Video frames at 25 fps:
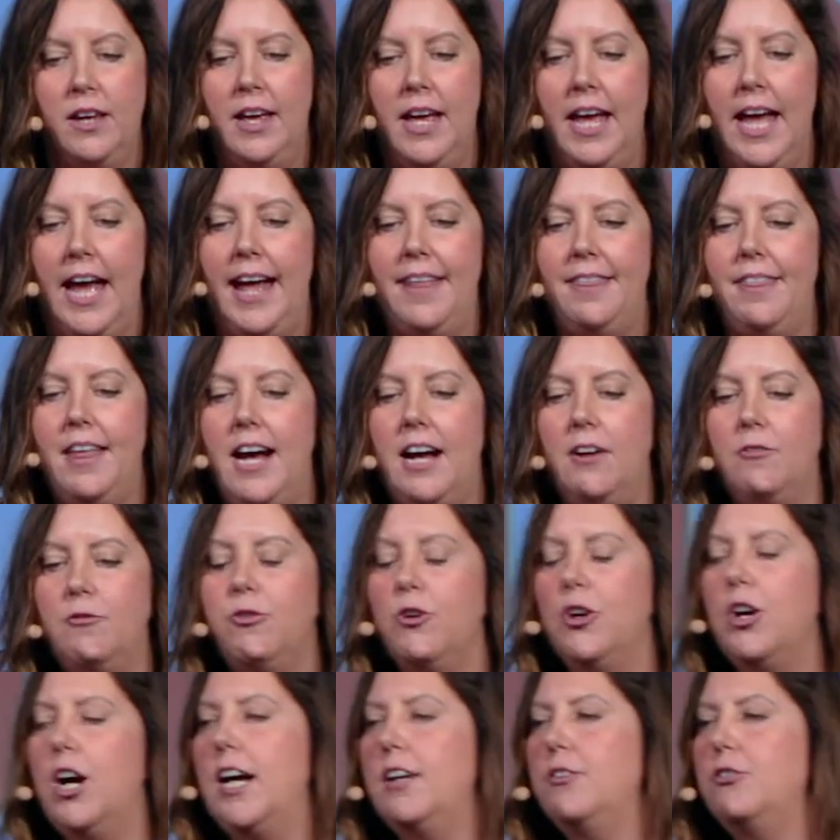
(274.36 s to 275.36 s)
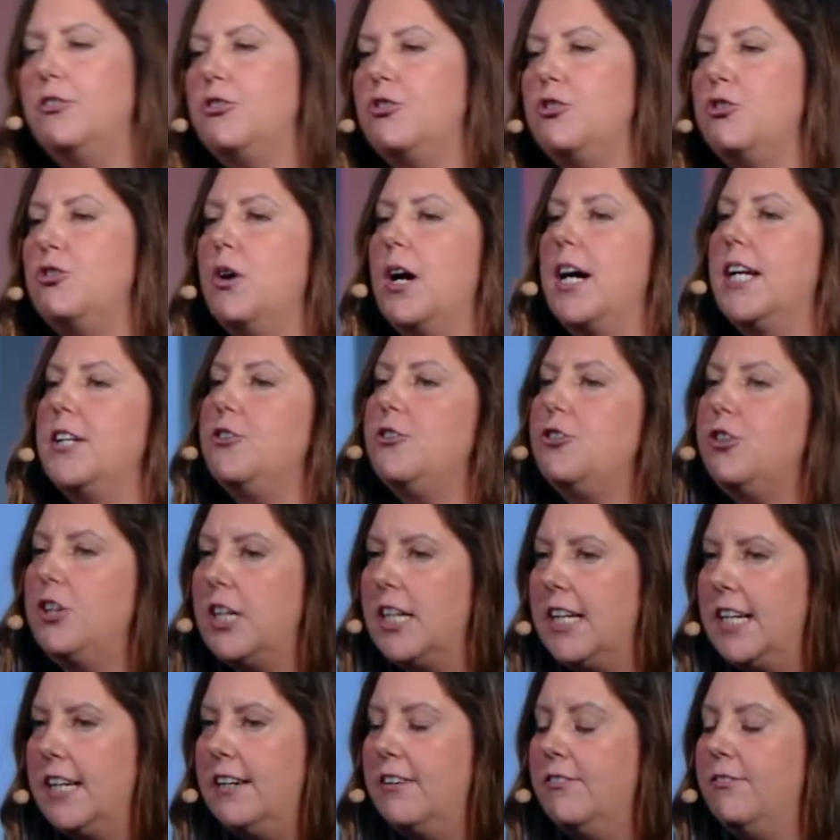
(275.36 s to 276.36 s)
And that for us to
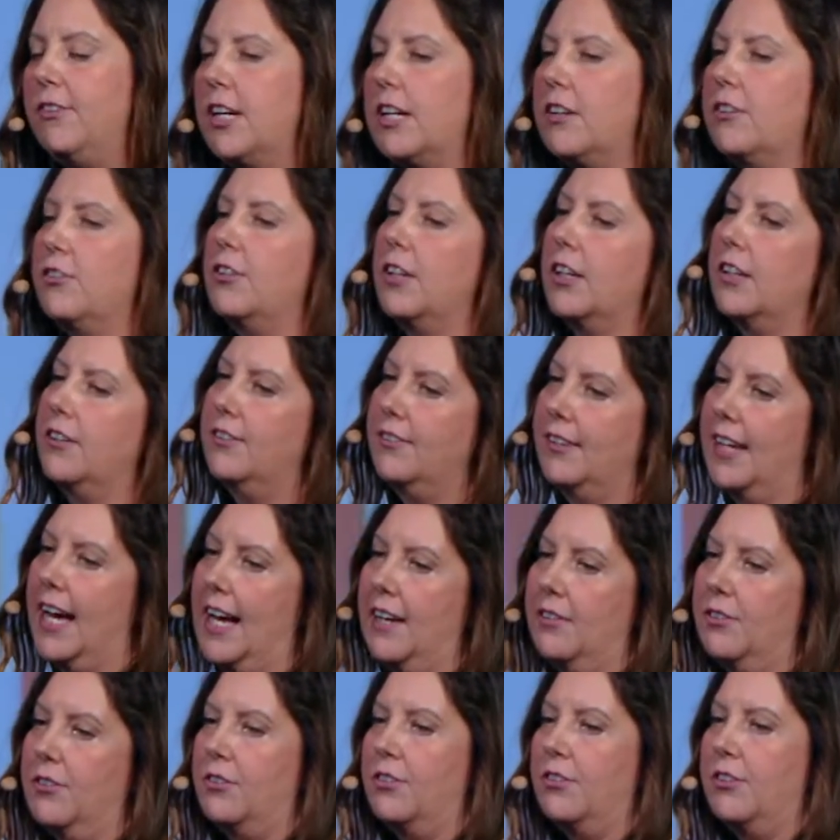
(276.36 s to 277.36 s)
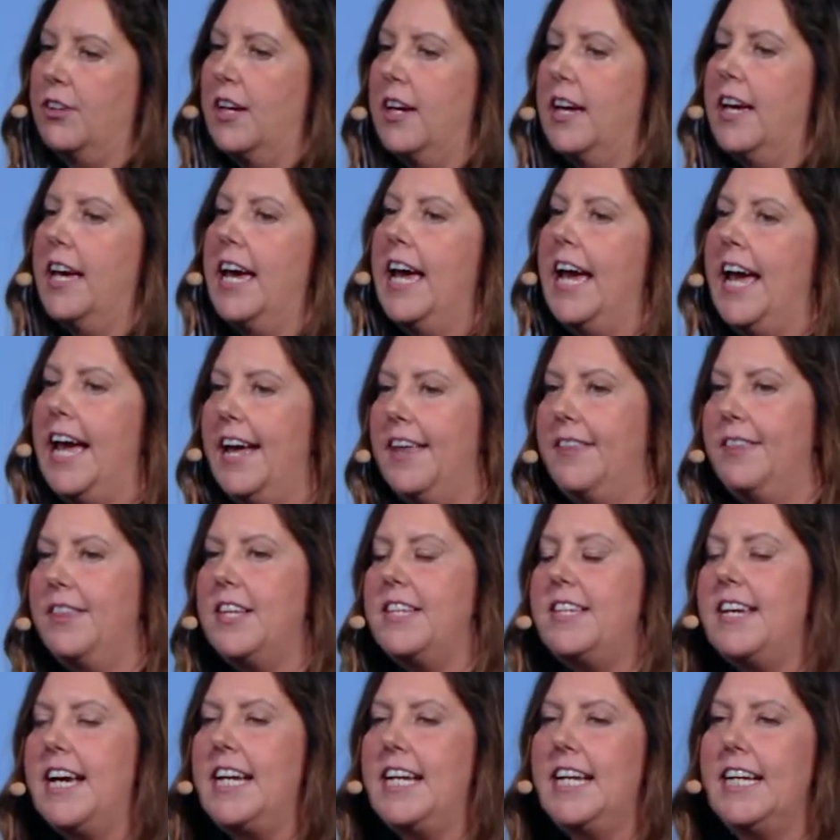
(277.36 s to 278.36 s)
achieve success in the
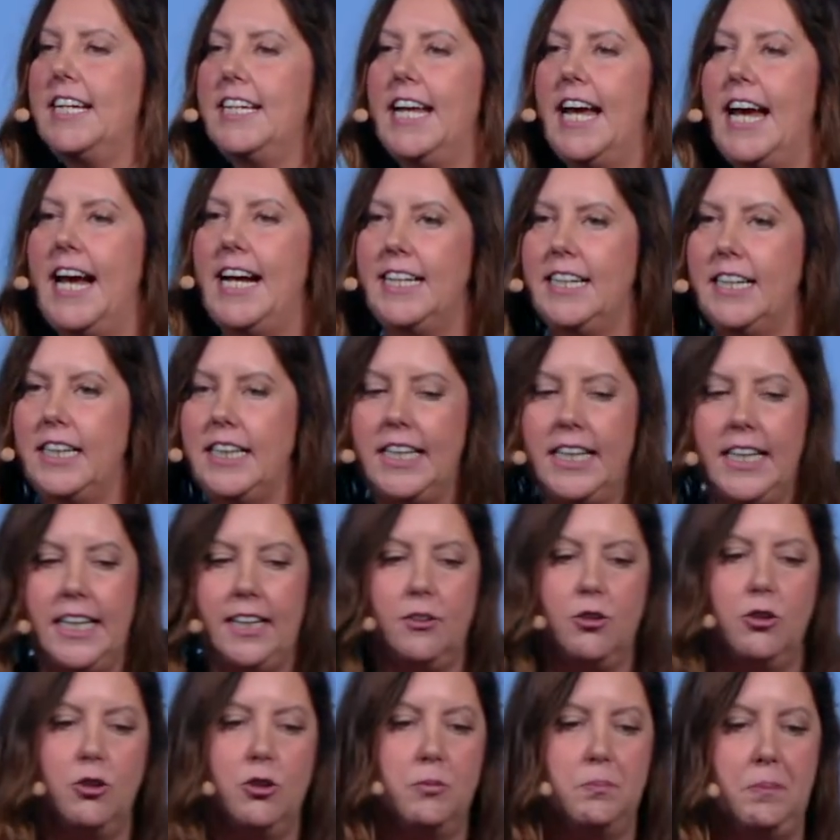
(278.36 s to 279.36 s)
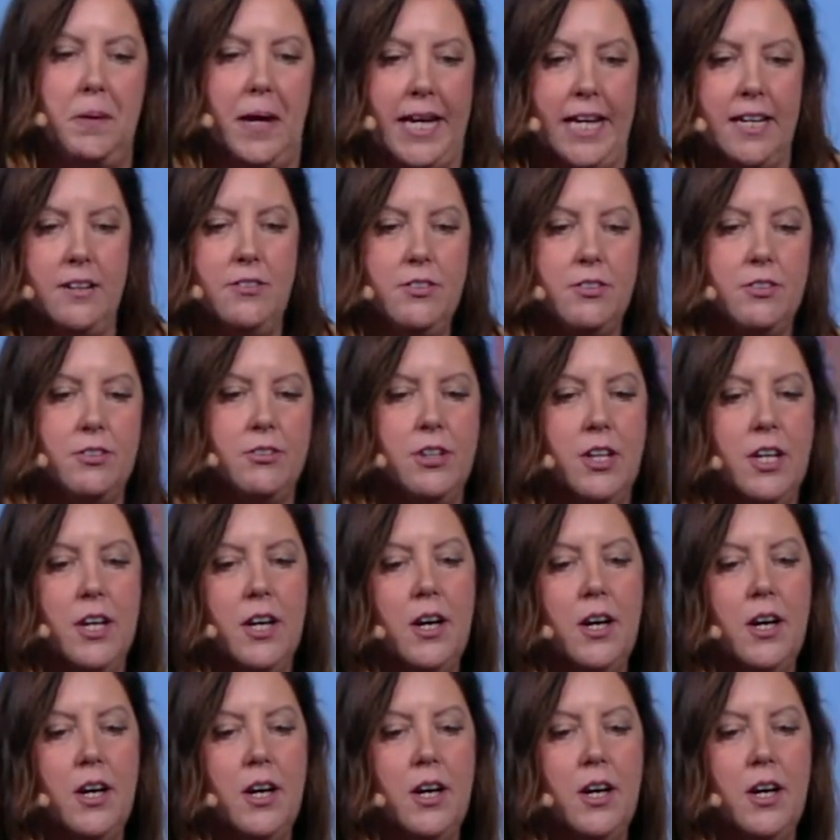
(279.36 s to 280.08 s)
data and analytics space,